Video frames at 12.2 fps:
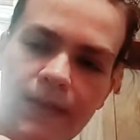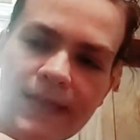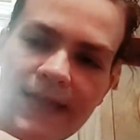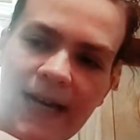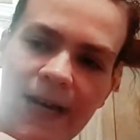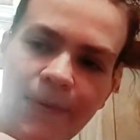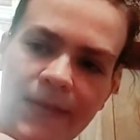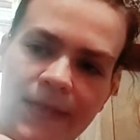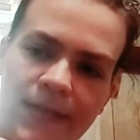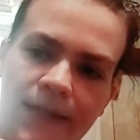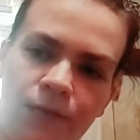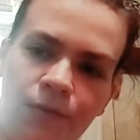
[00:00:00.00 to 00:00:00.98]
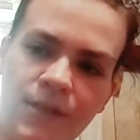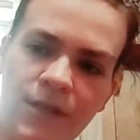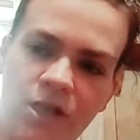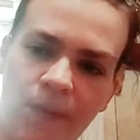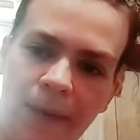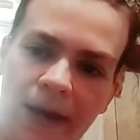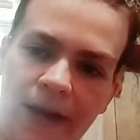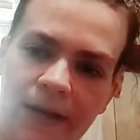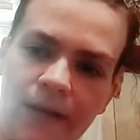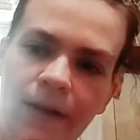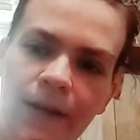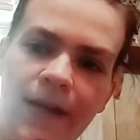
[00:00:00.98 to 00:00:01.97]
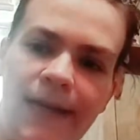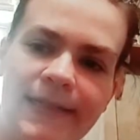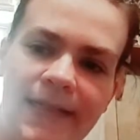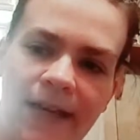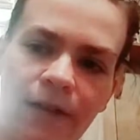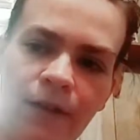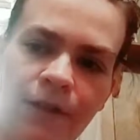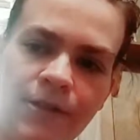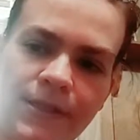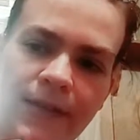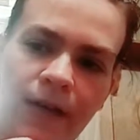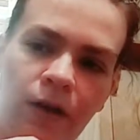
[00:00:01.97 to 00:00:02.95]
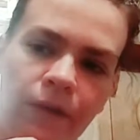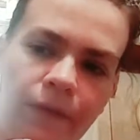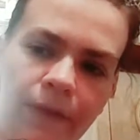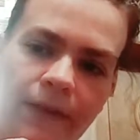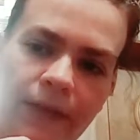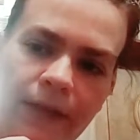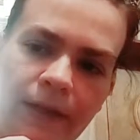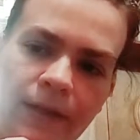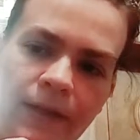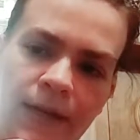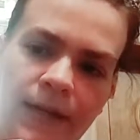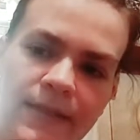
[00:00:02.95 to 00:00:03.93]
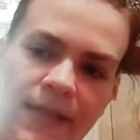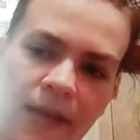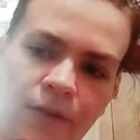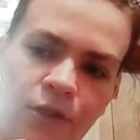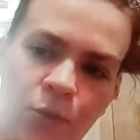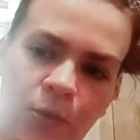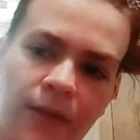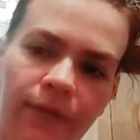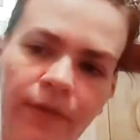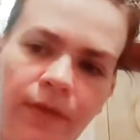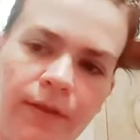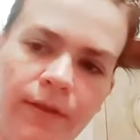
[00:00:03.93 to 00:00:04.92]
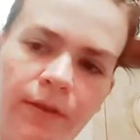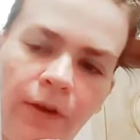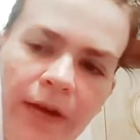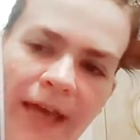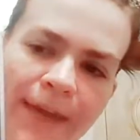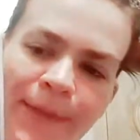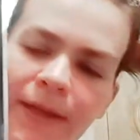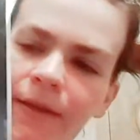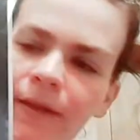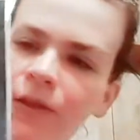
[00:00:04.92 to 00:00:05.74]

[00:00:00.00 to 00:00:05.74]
sky with the seagulls that she painted, Taylor herself, and then Taylor Swift, her name in